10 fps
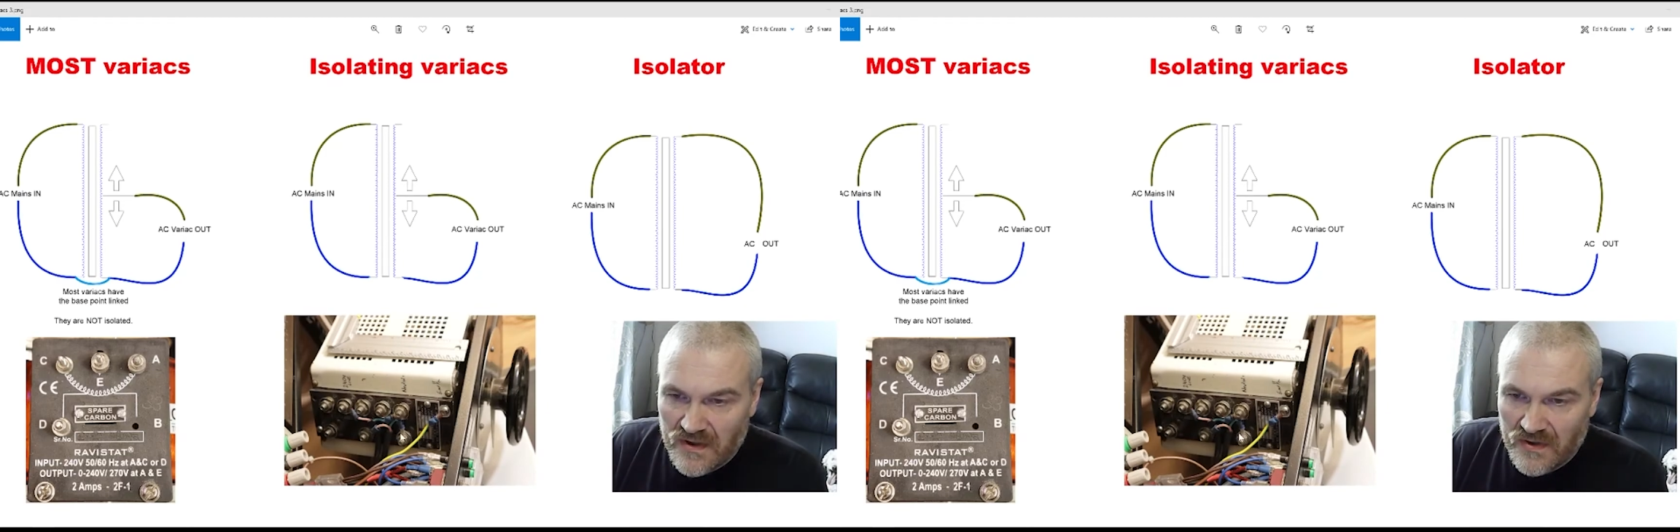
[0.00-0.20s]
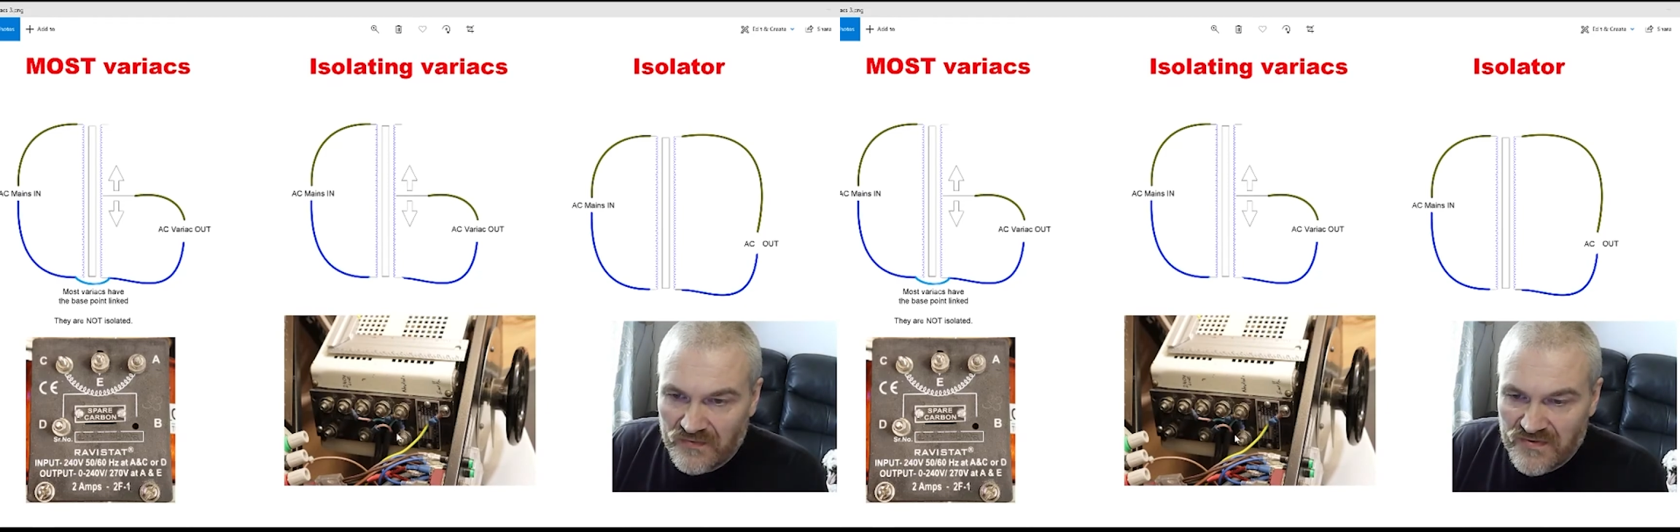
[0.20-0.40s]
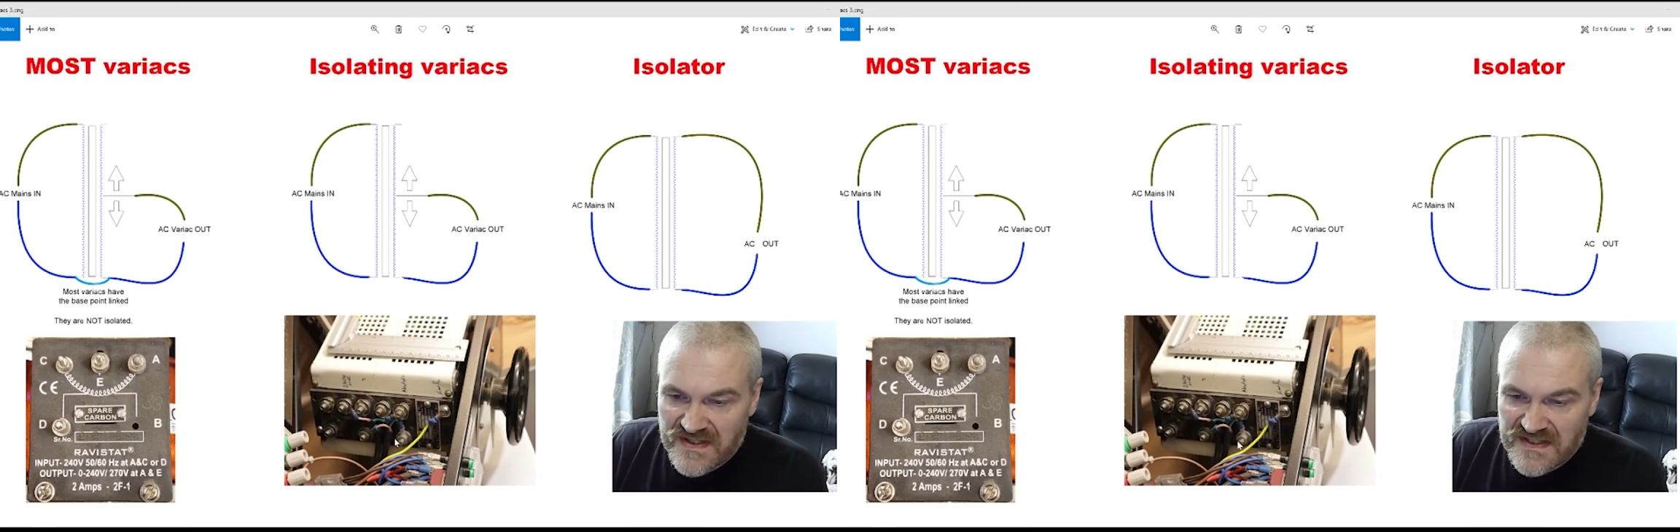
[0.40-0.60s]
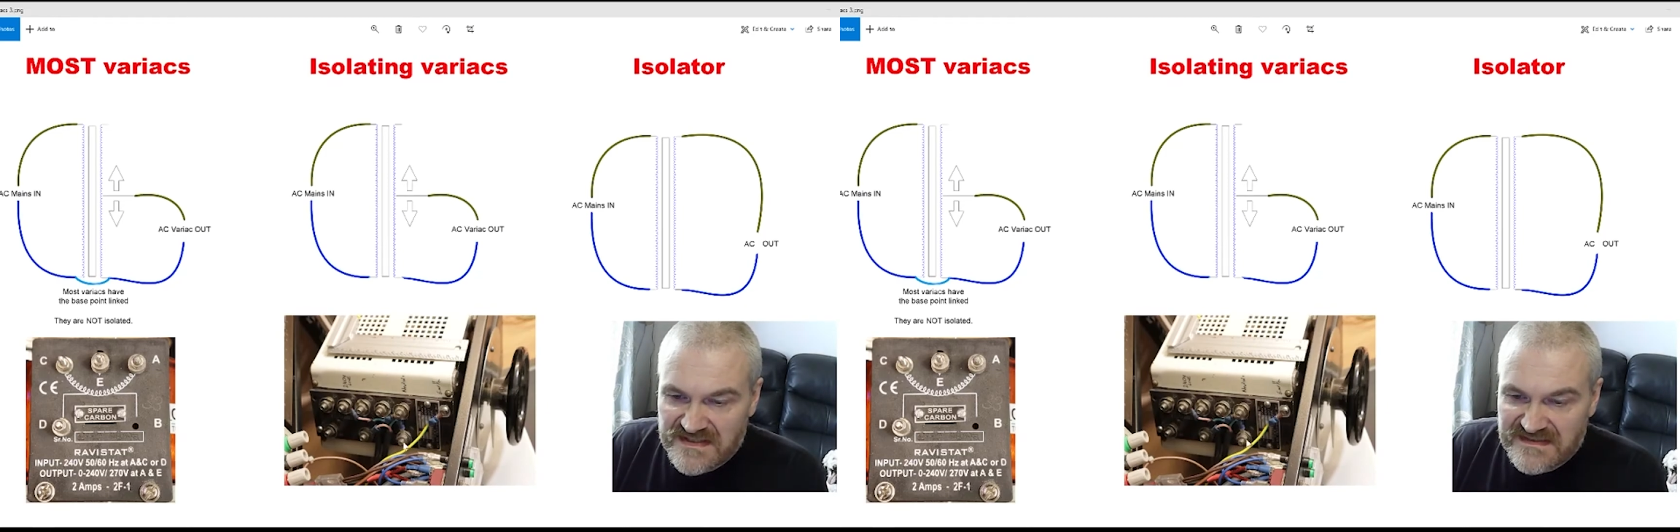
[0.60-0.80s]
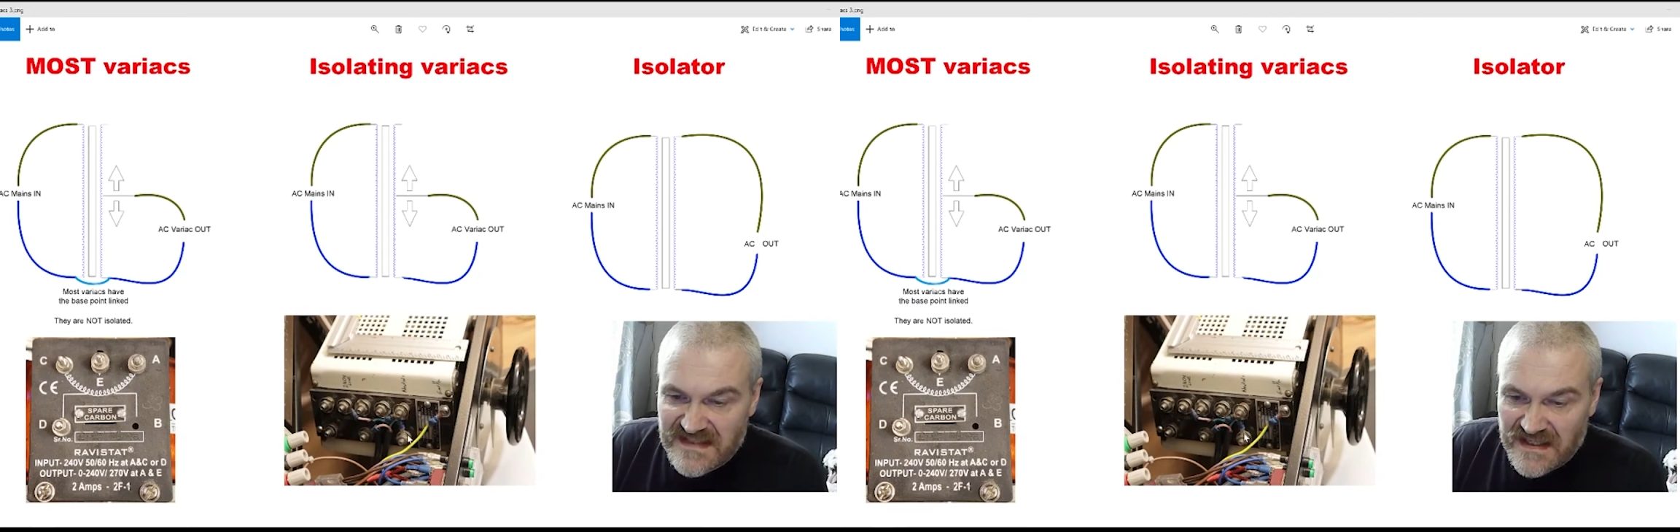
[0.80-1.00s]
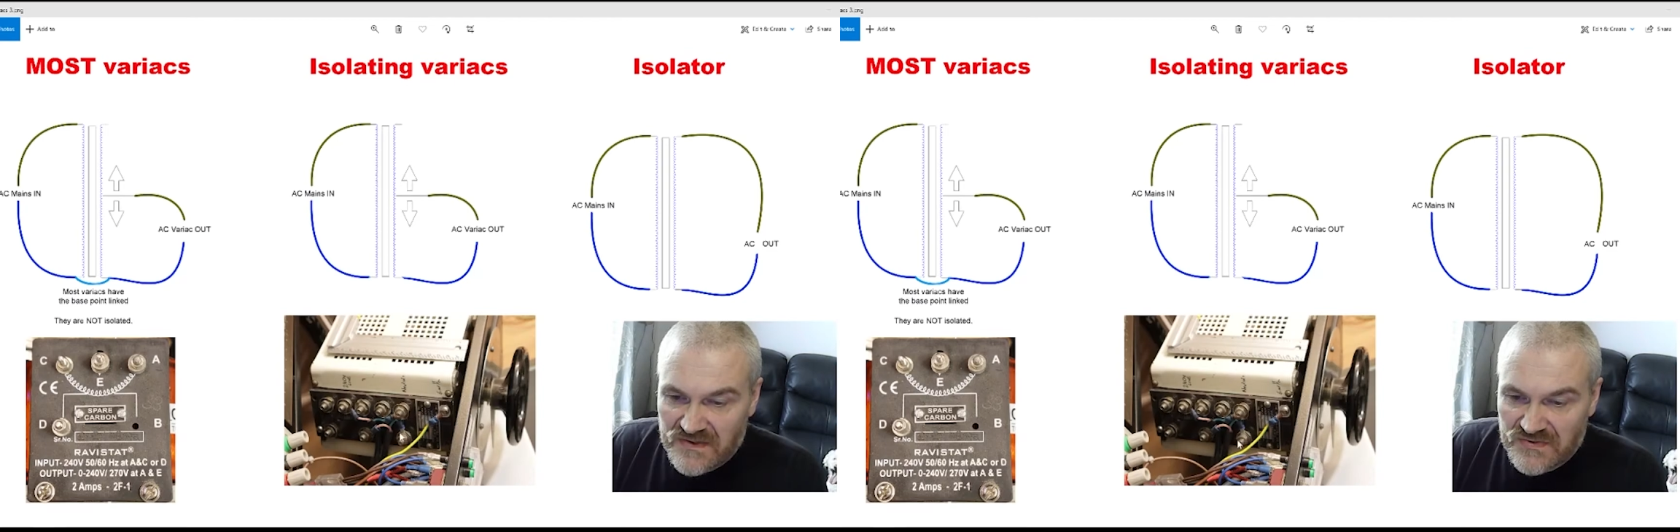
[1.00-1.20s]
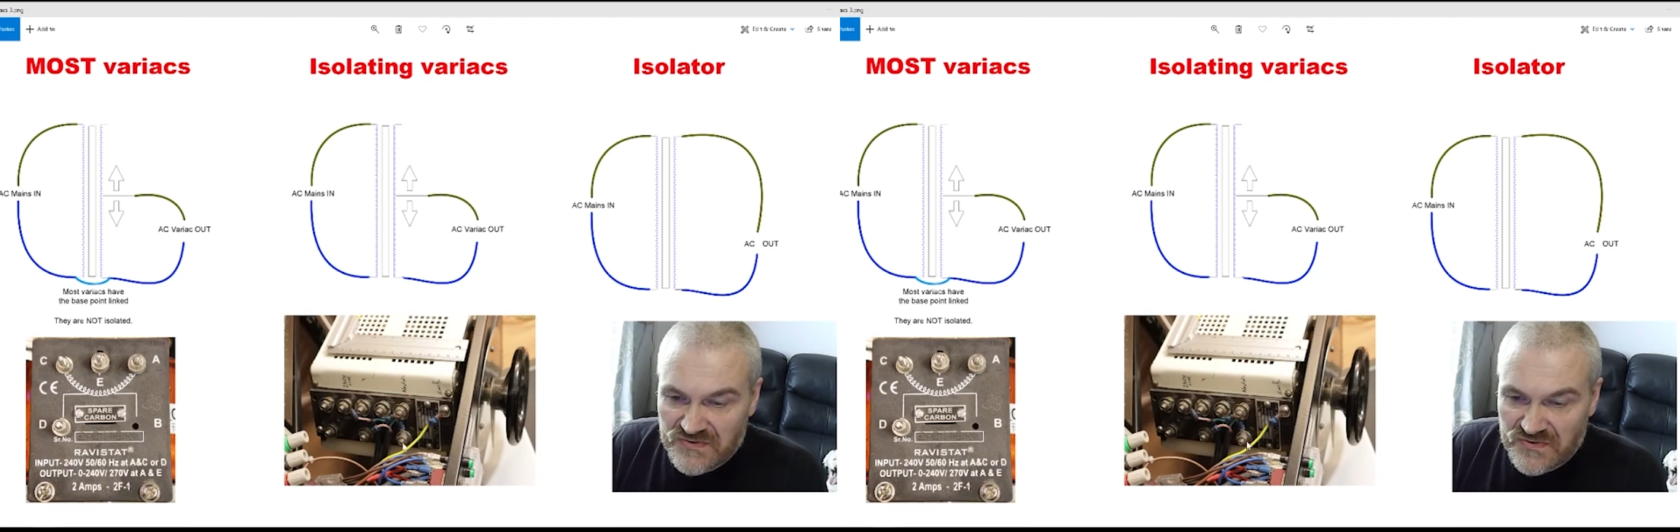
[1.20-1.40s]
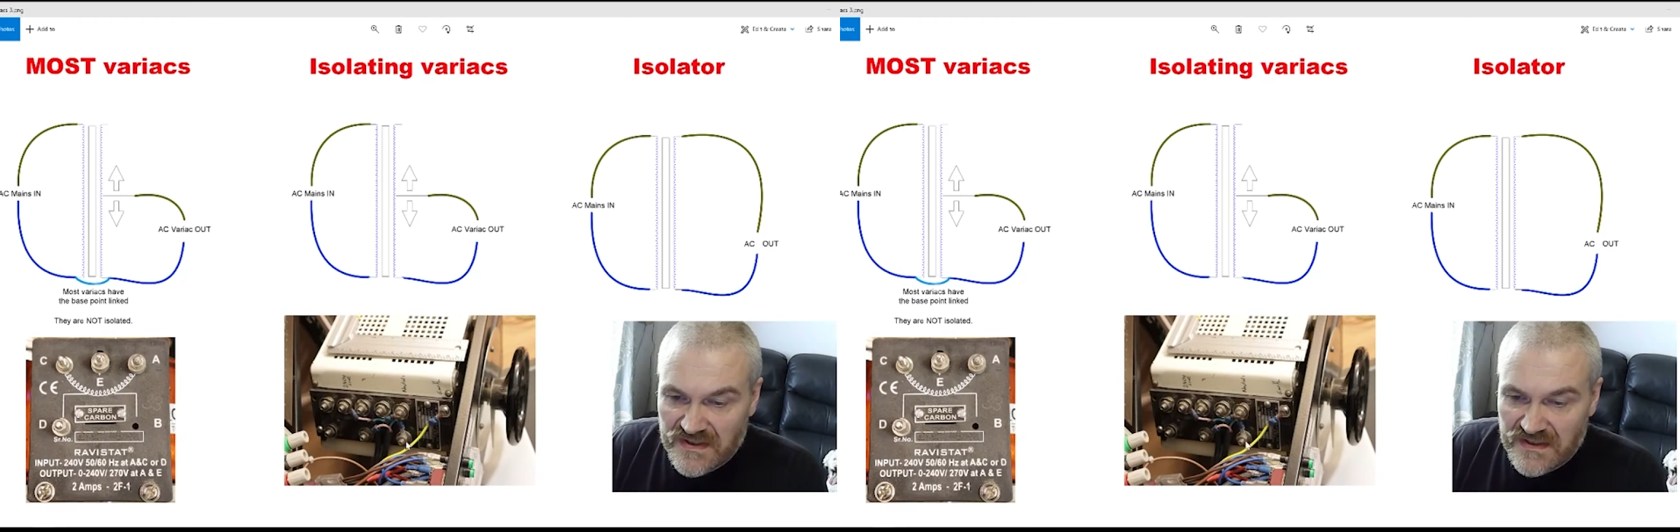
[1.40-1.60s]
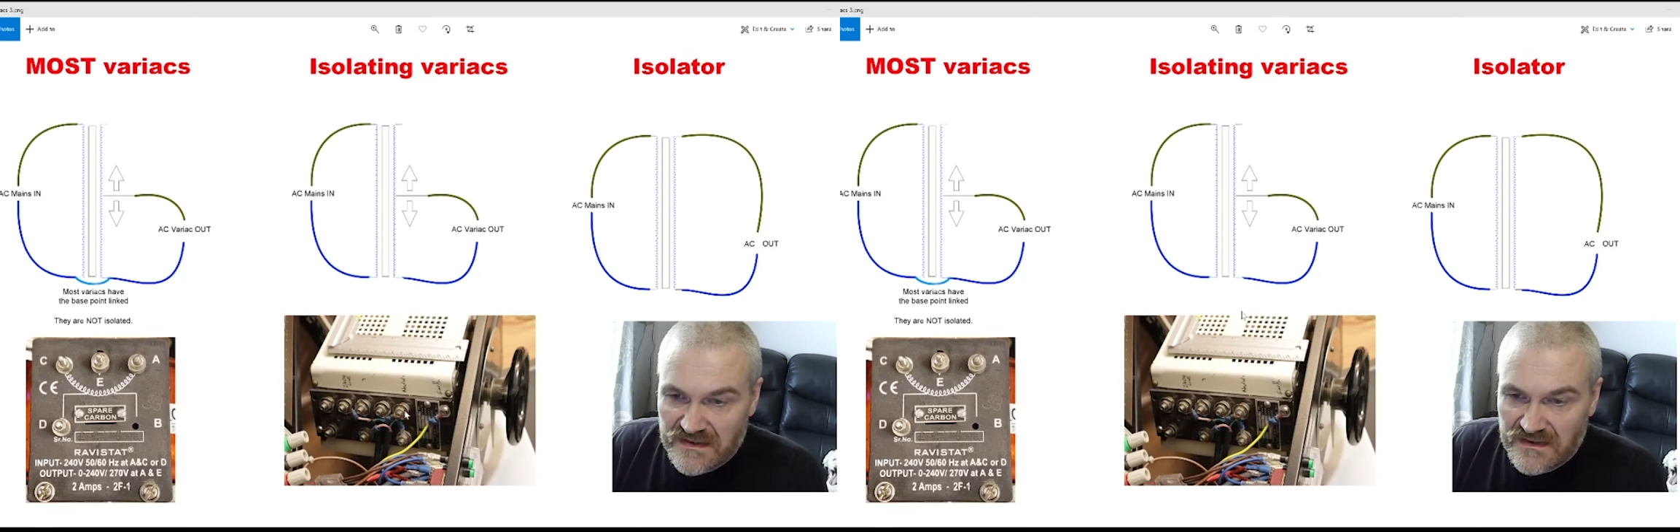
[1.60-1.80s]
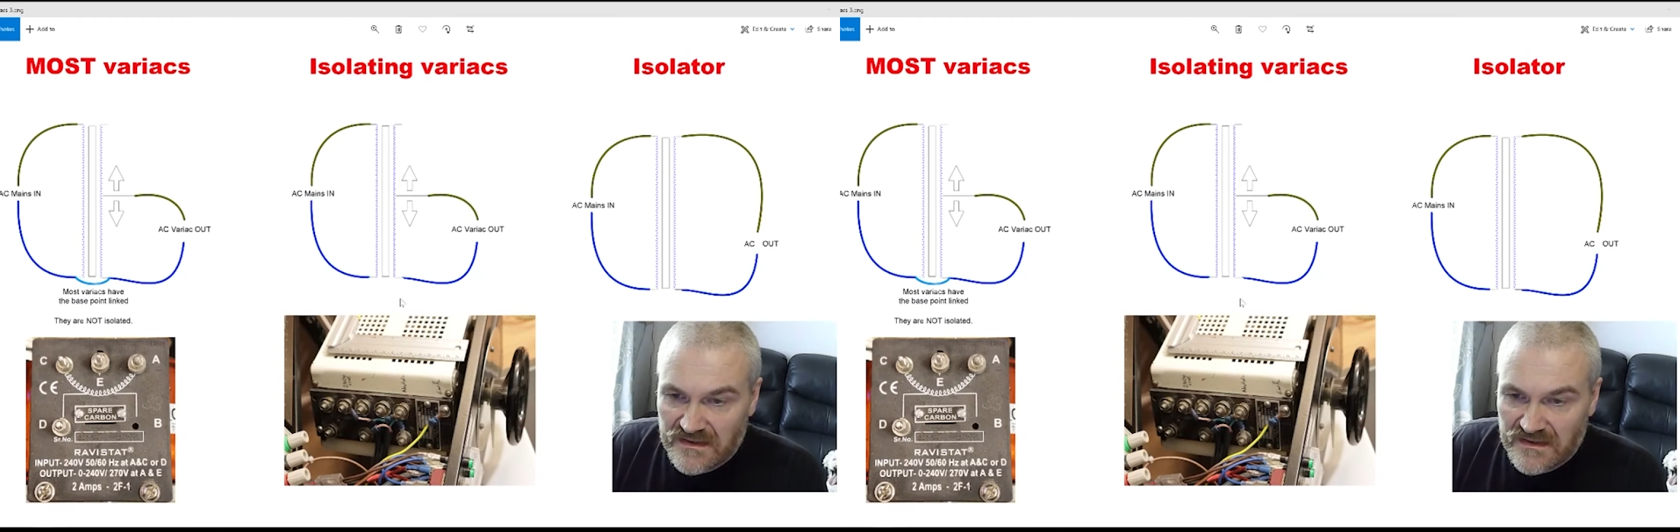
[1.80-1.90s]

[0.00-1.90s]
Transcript: on the secondary,